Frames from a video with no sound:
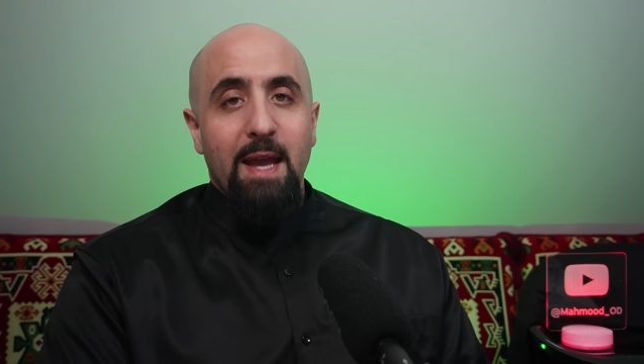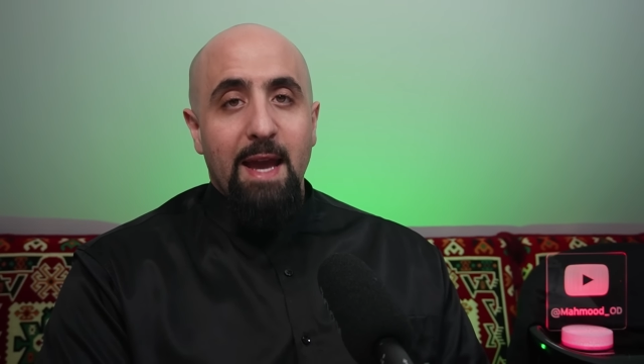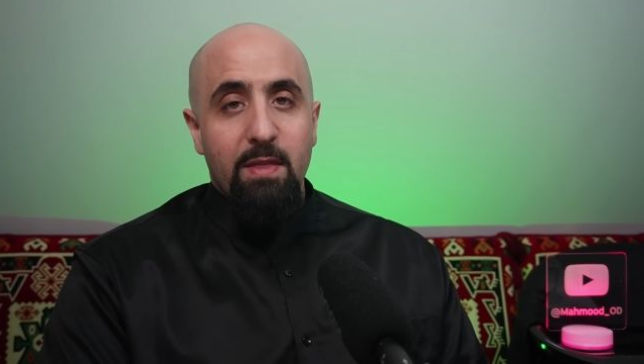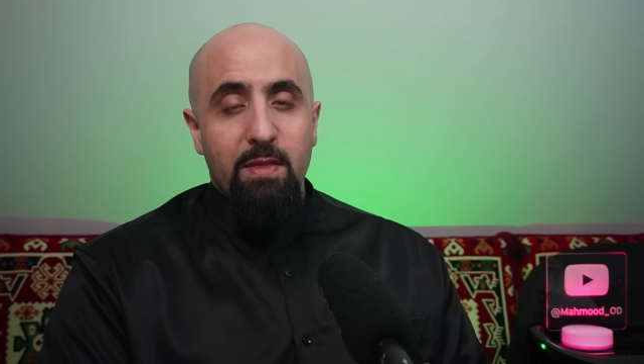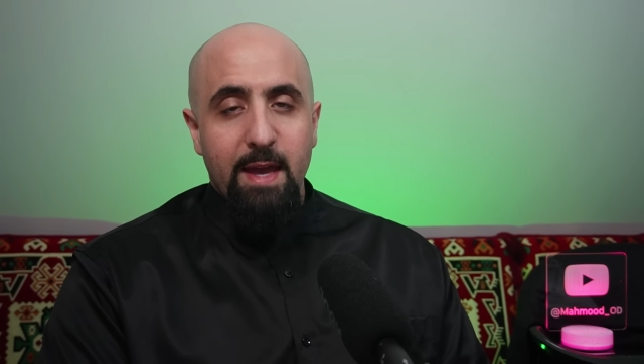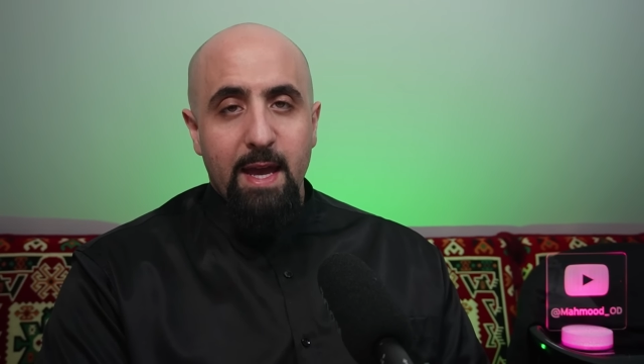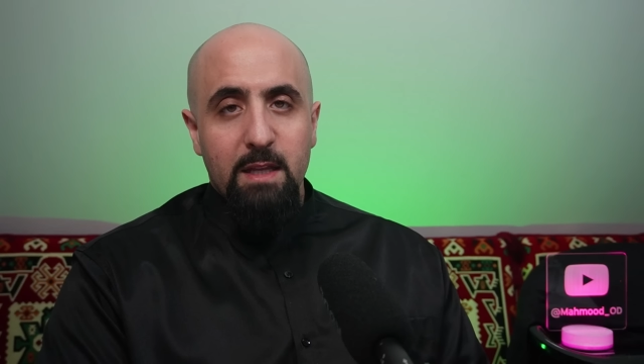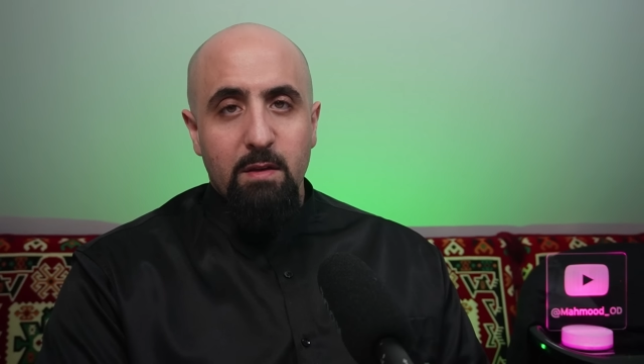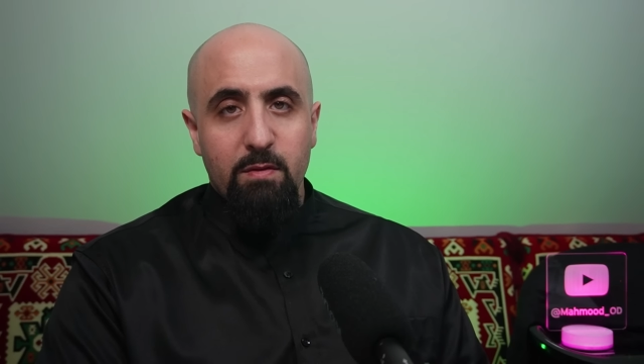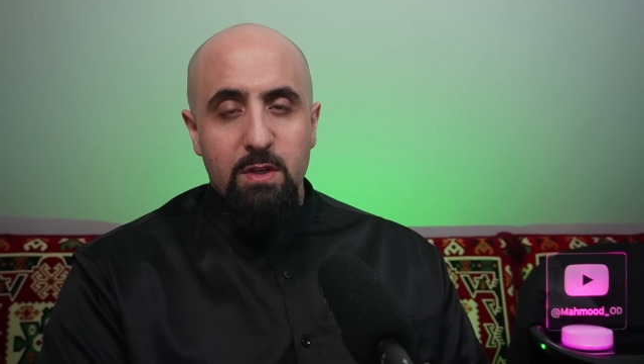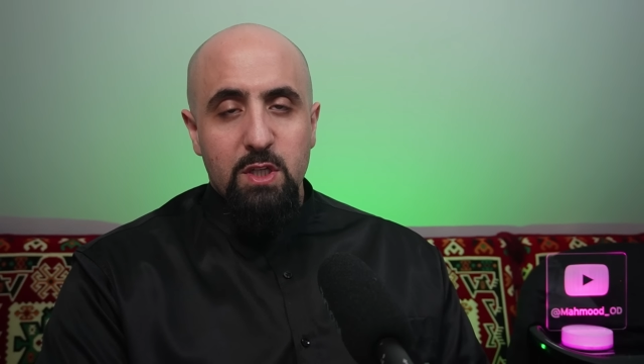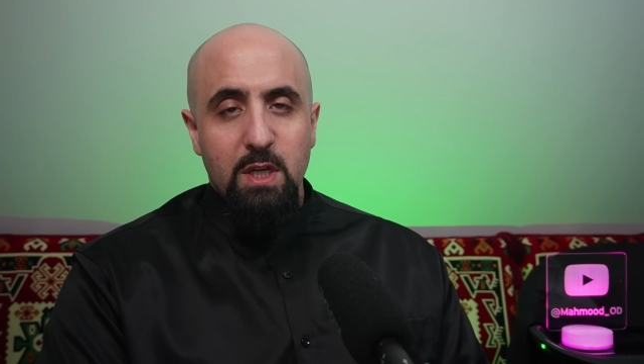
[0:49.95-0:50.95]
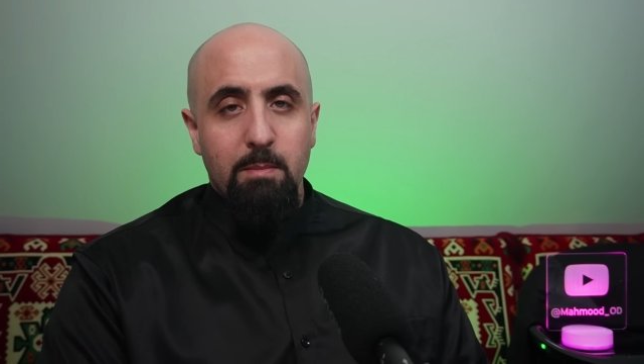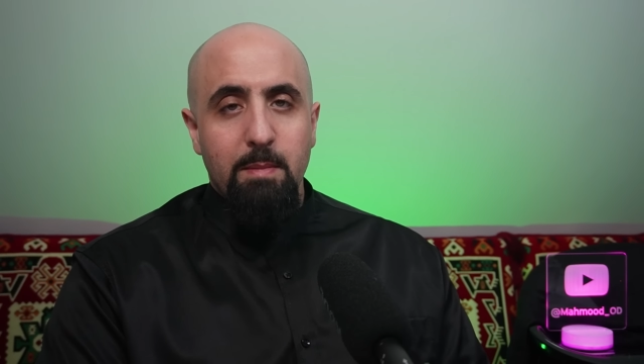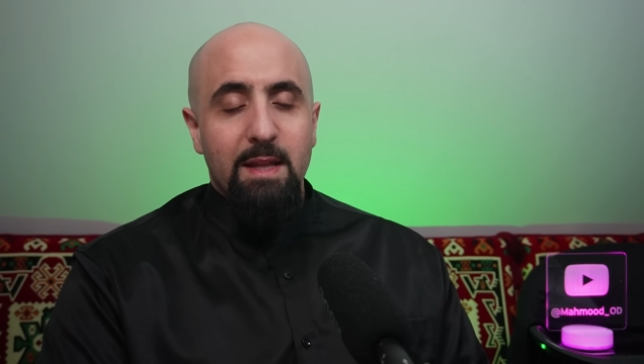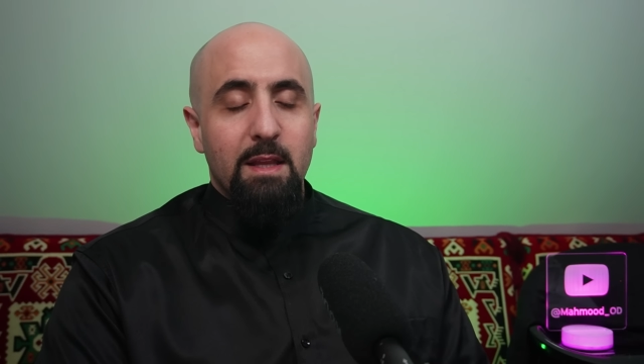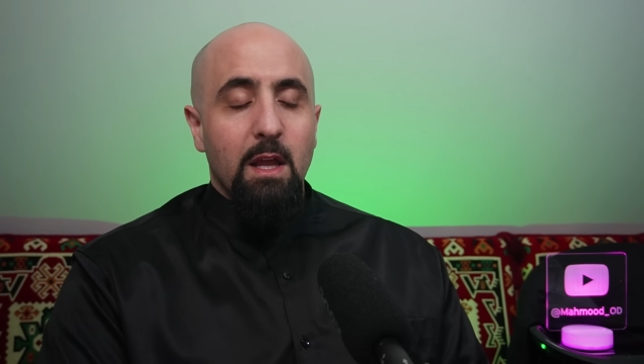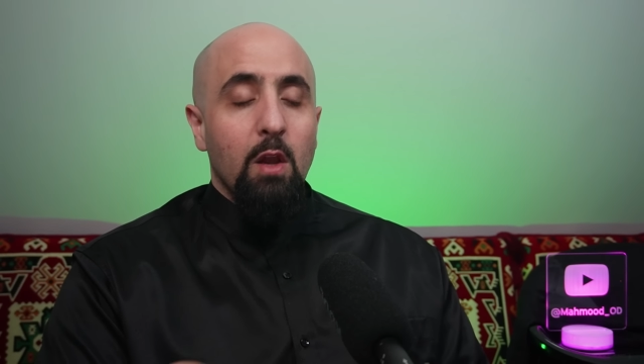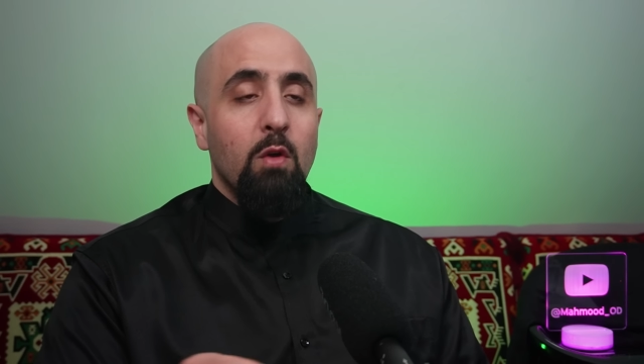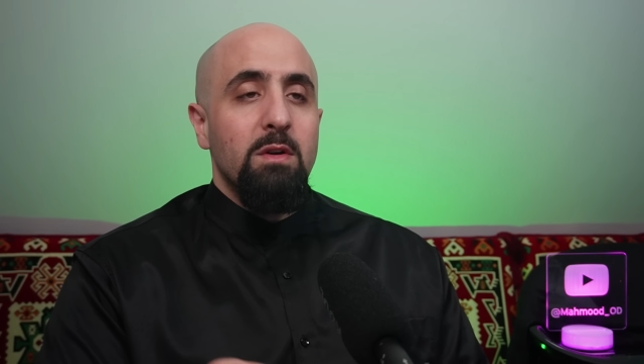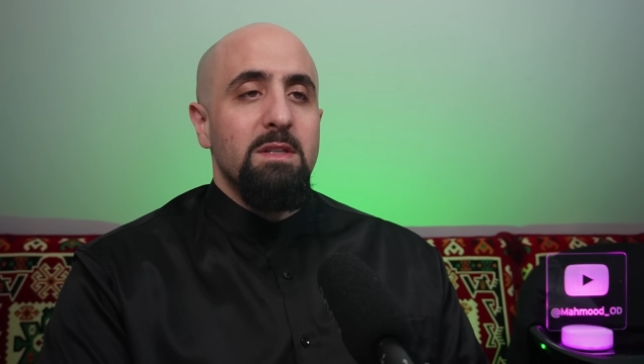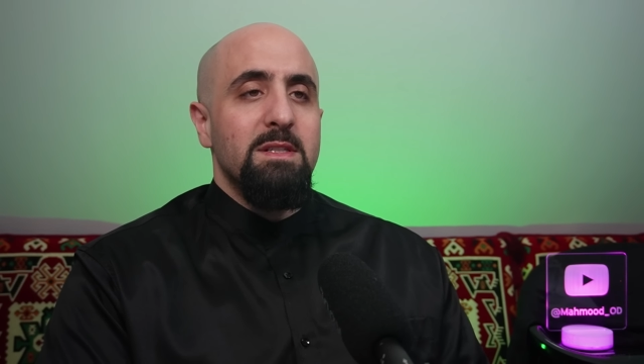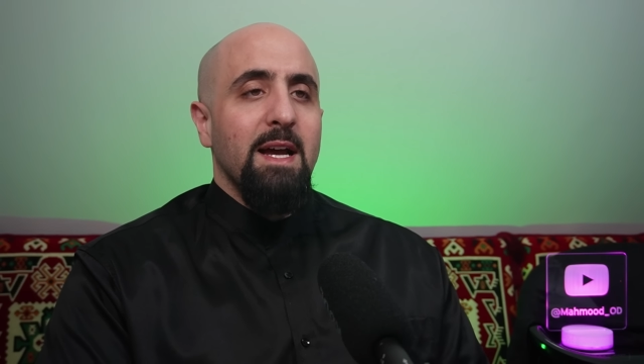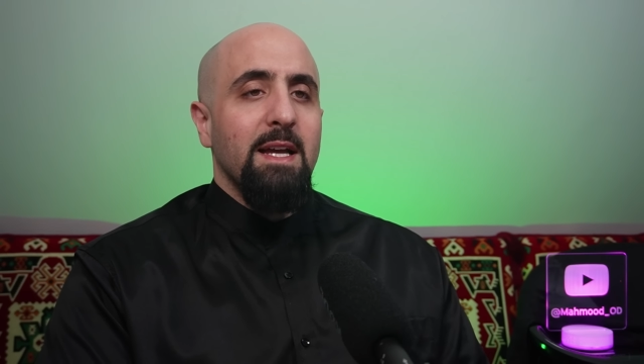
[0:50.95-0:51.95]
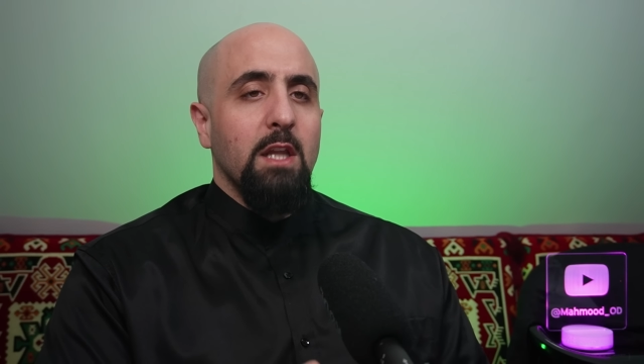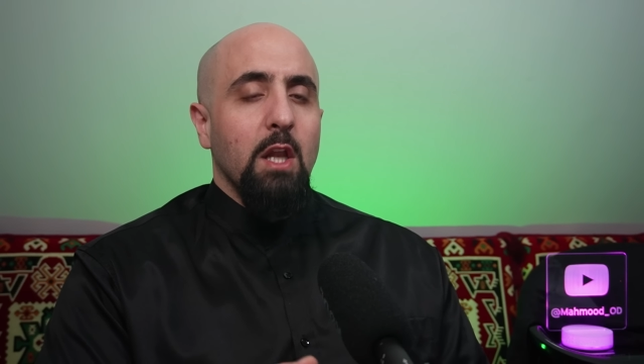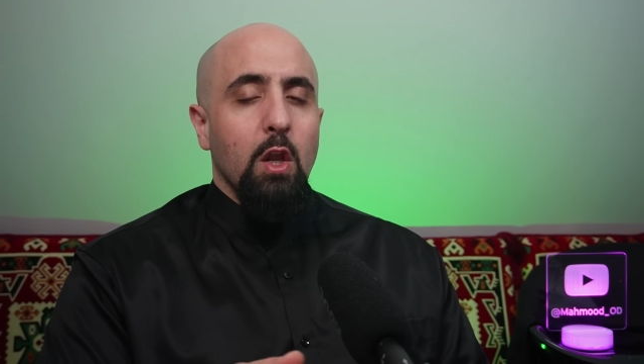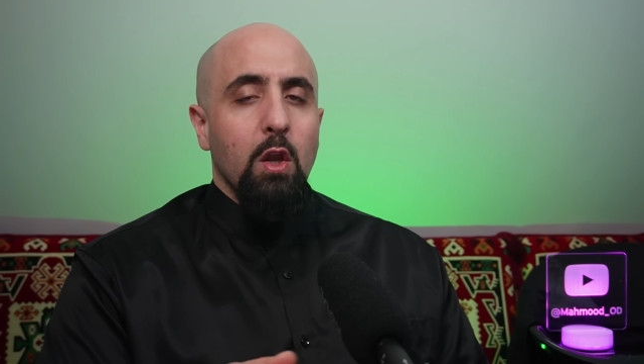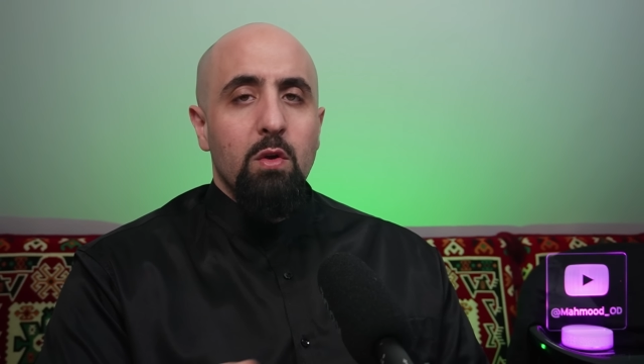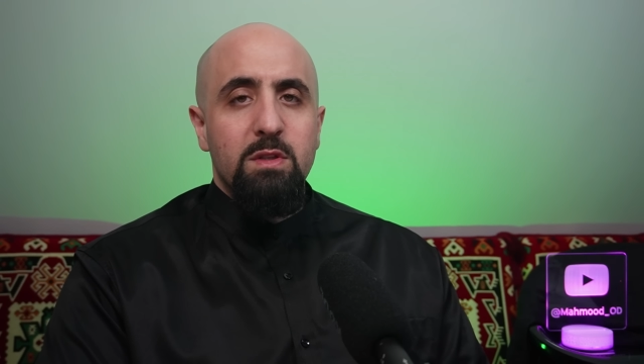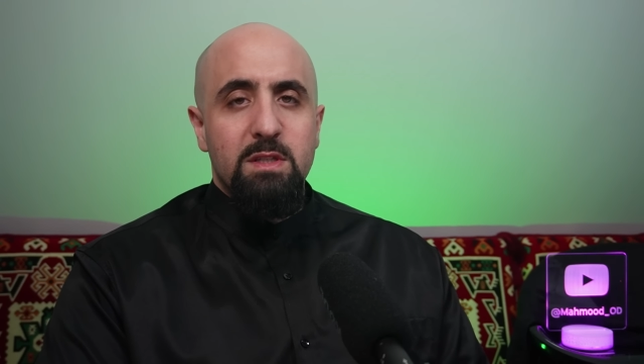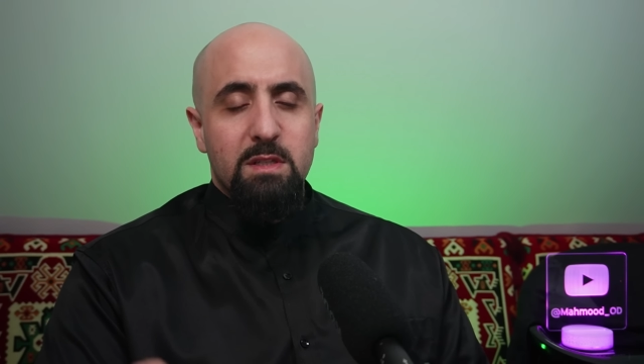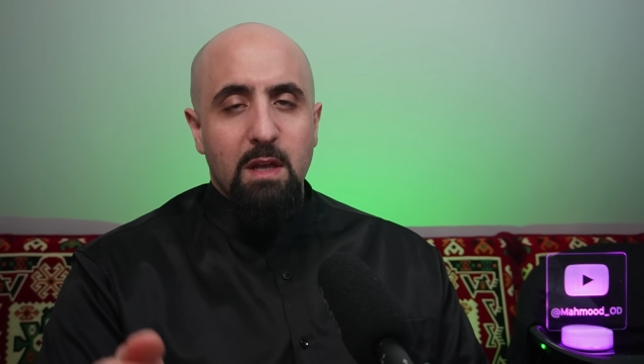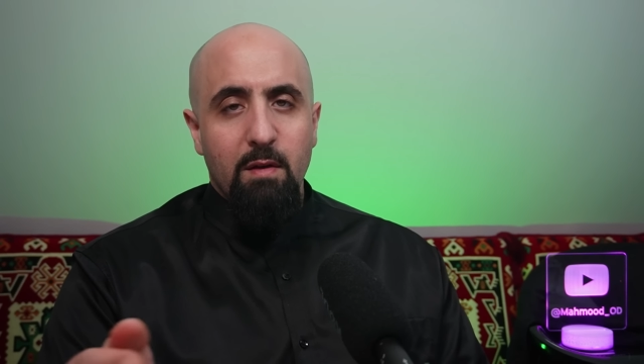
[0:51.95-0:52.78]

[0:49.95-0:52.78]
and the head of the Shin Bet, alongside lots